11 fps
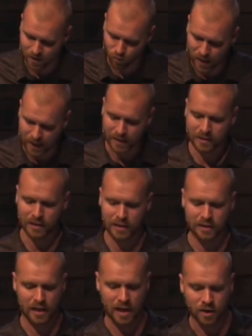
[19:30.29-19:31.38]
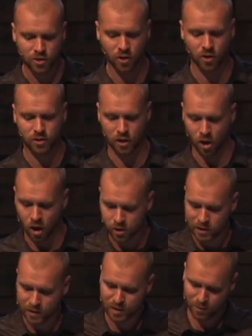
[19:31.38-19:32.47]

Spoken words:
in weaknesses and insults and hardships